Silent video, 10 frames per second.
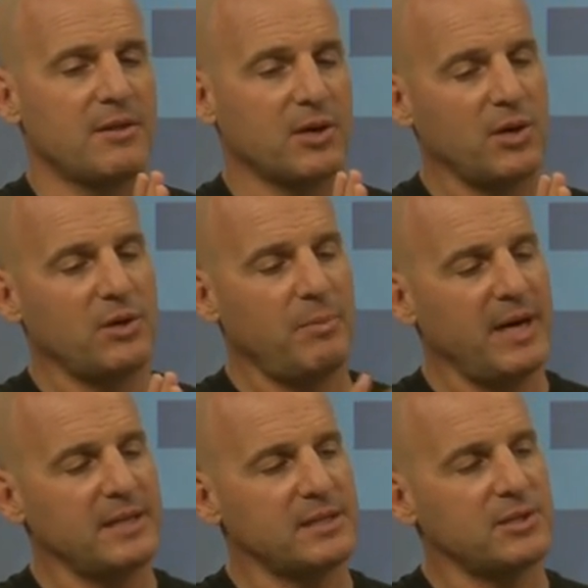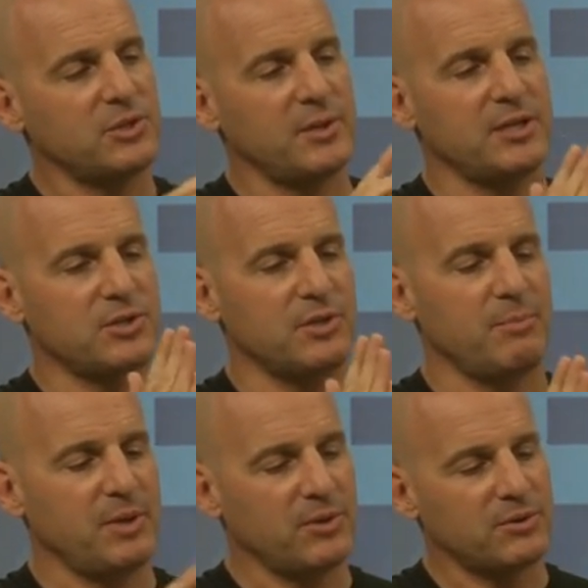The codependent situation, the
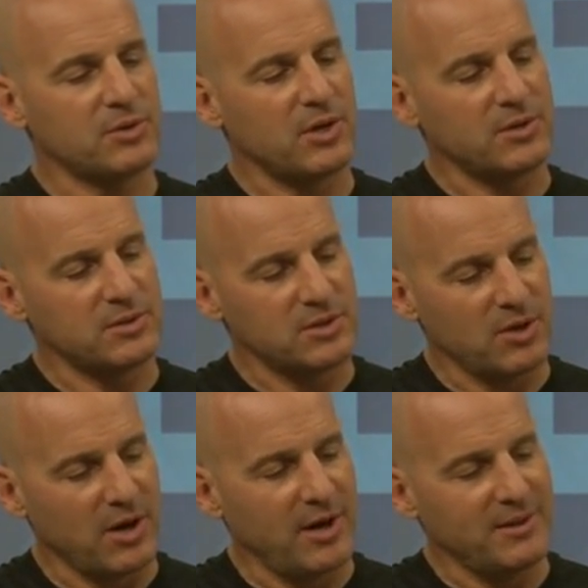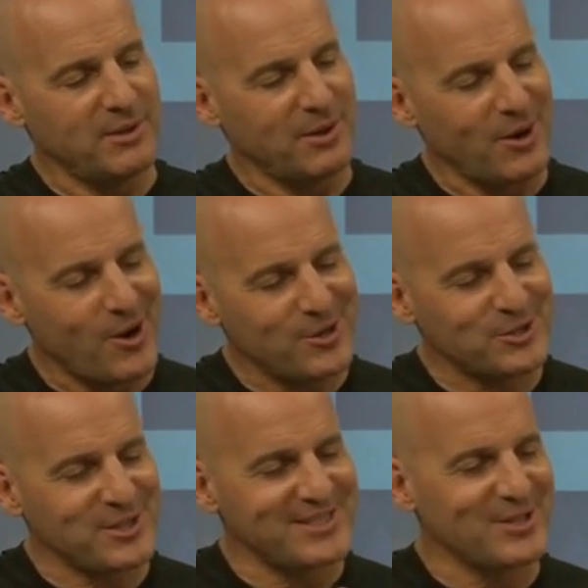pillars are, the
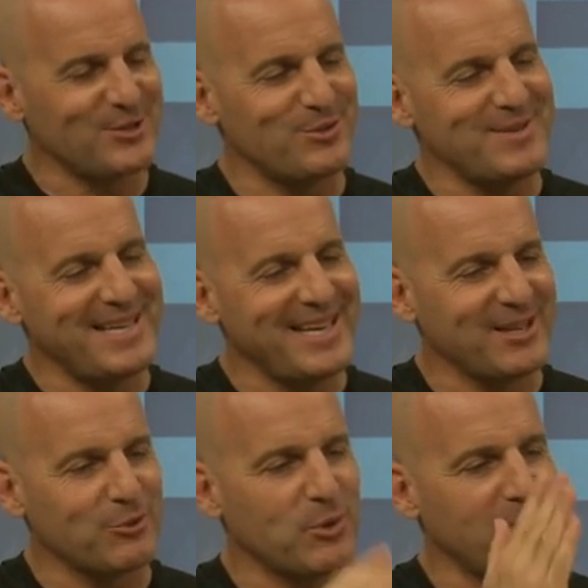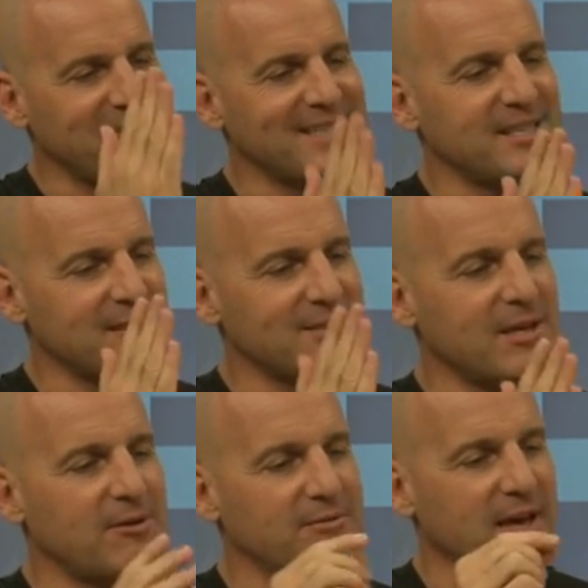arch is underneath, where my sense of
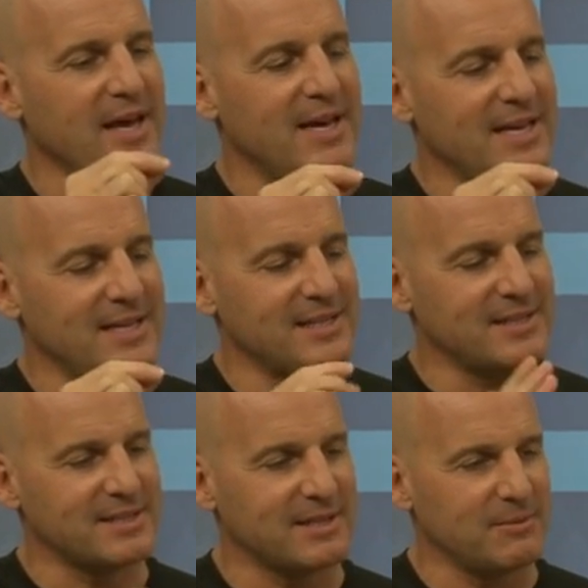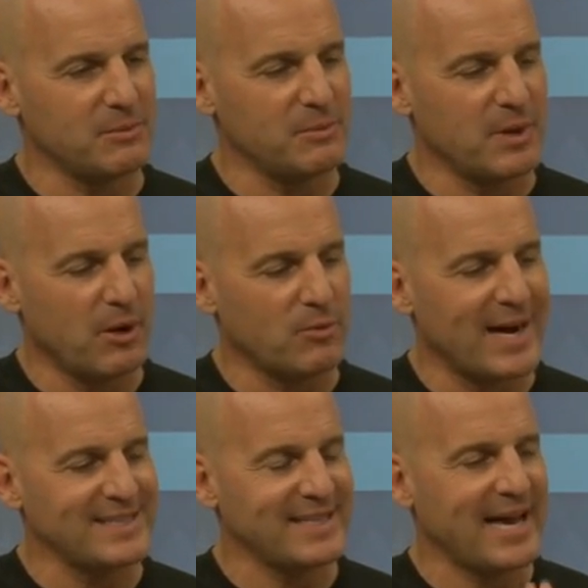self is
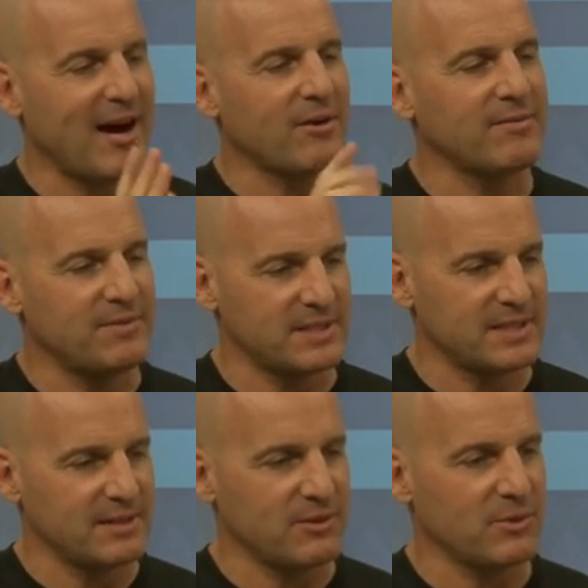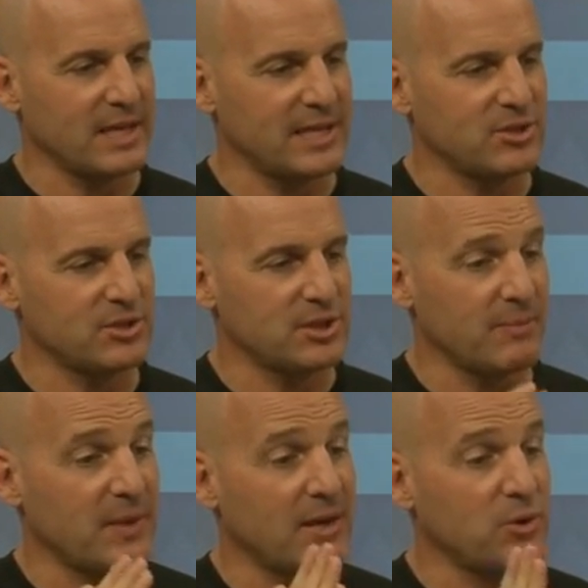arising out of the relationship,
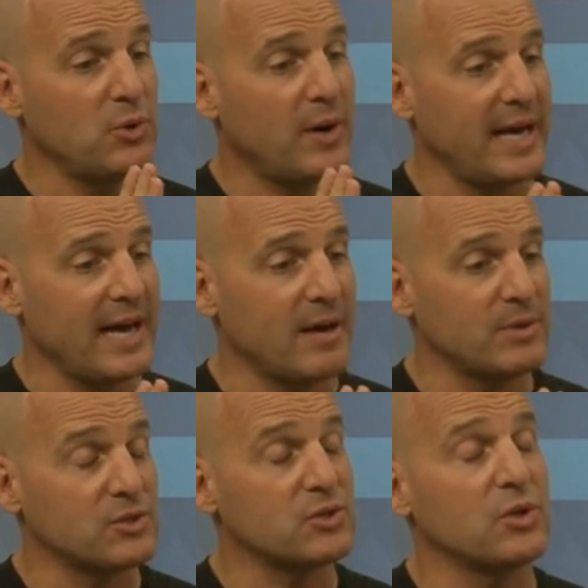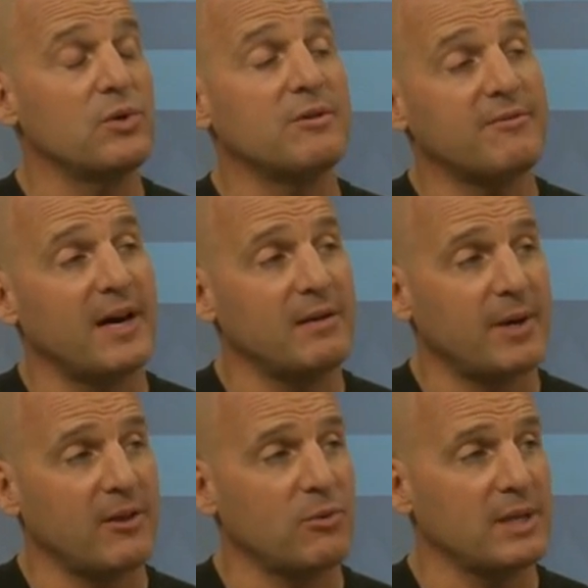that who I am is so defined
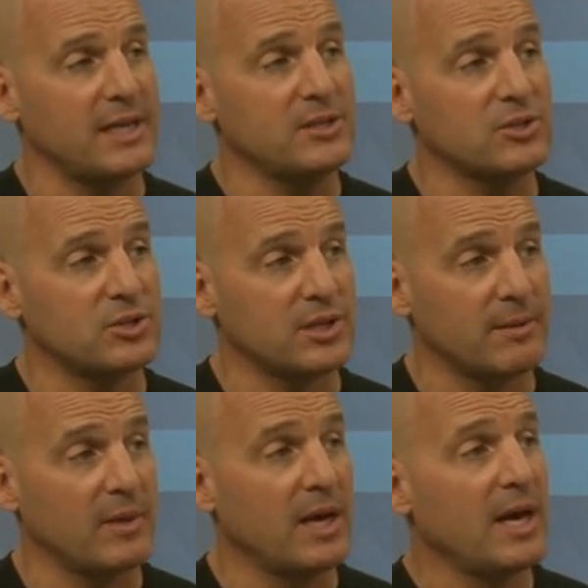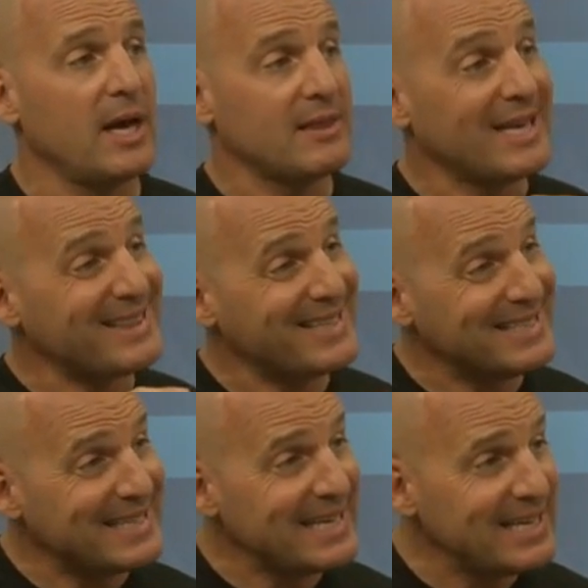by the relationship that the
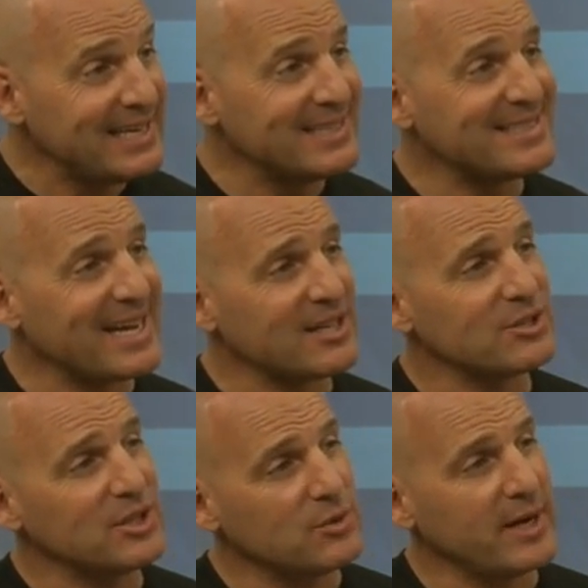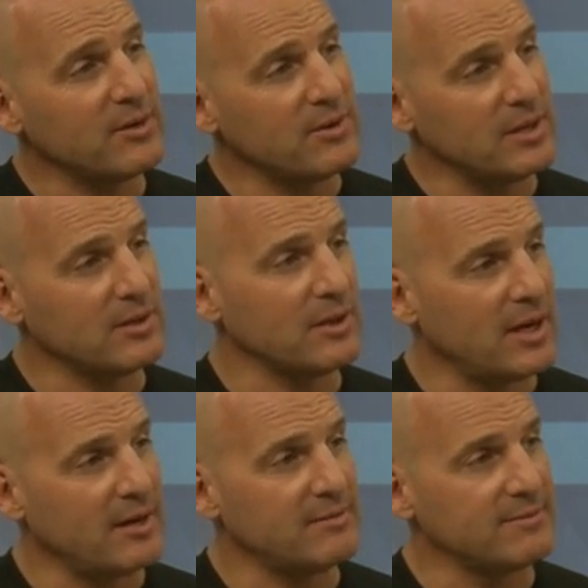need is actually greater than the
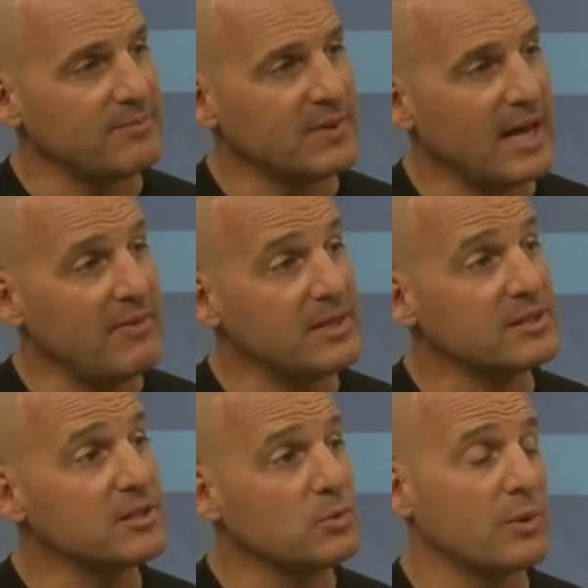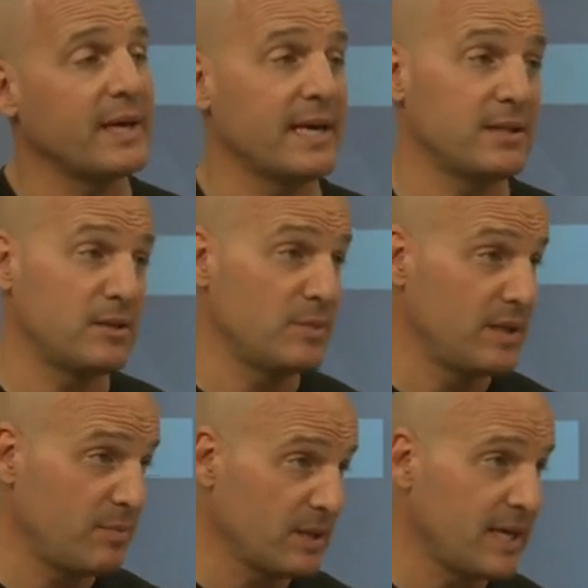love. And this is where we get into
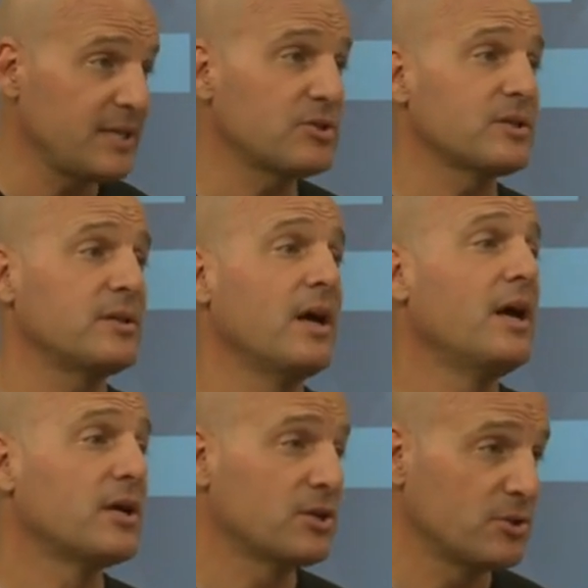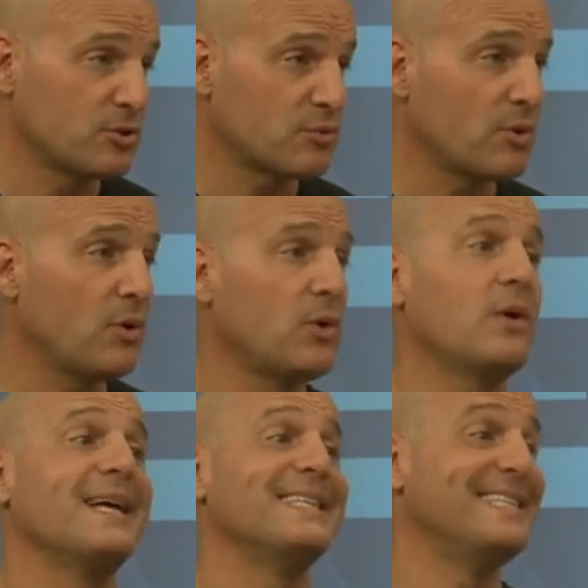manipulation, control,
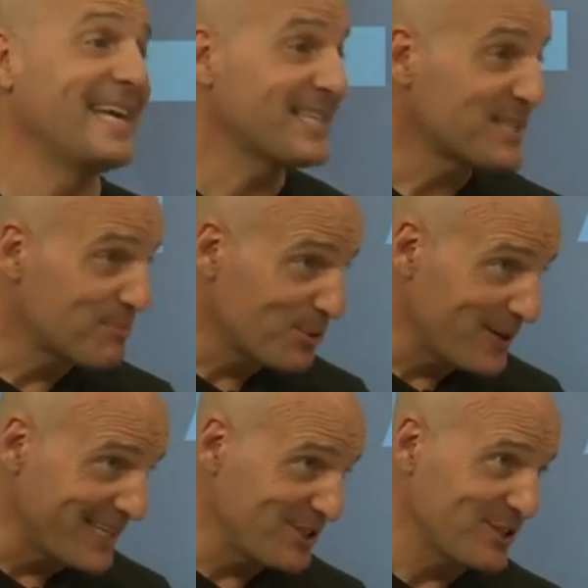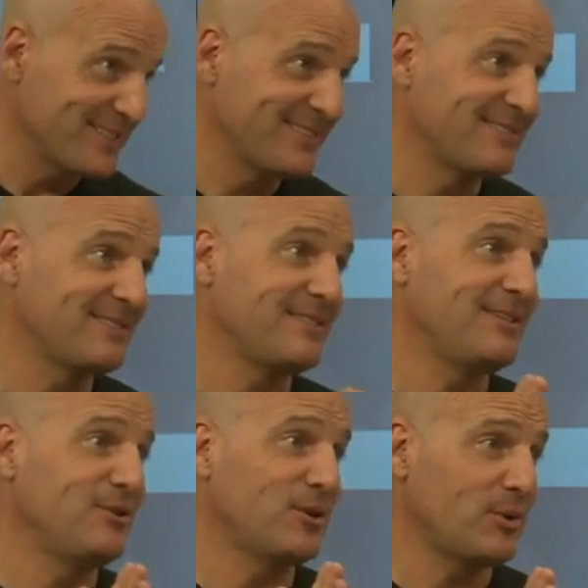desperation,
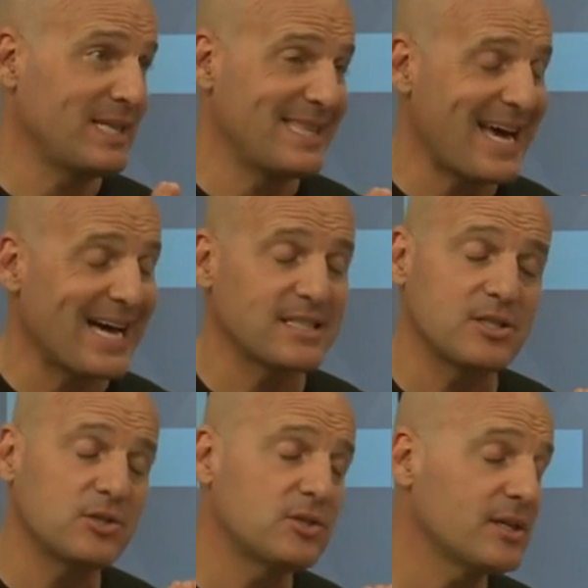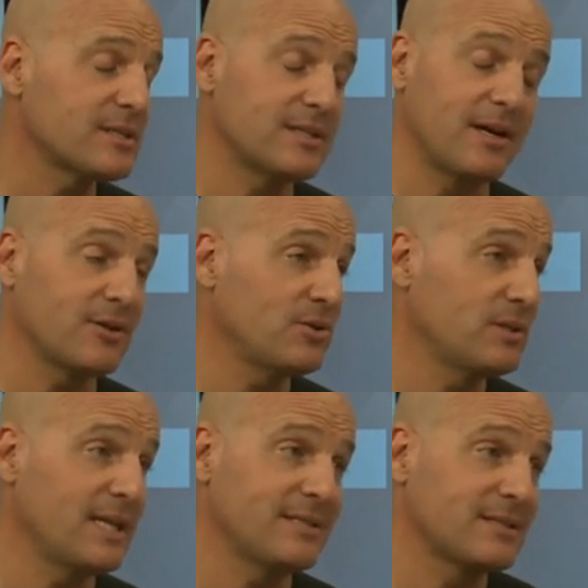you know, and that's just not
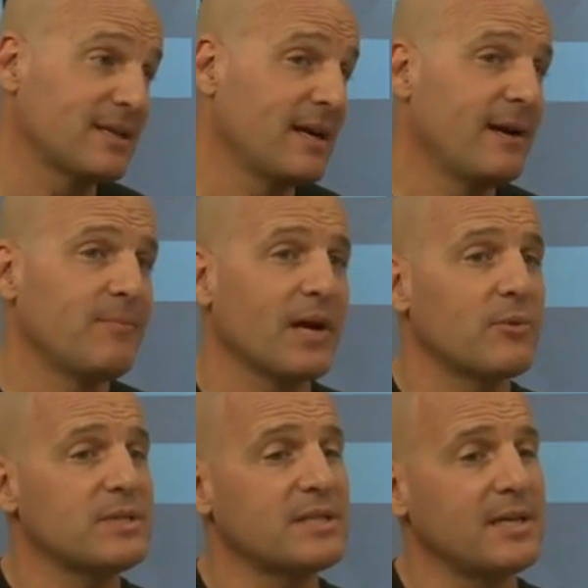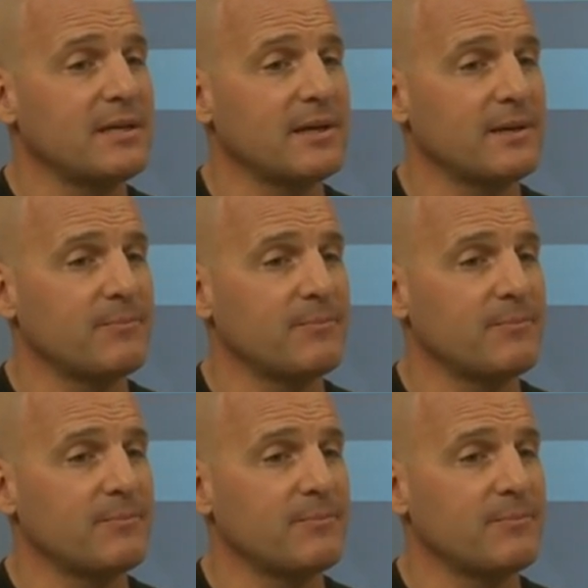good. That's, I always say,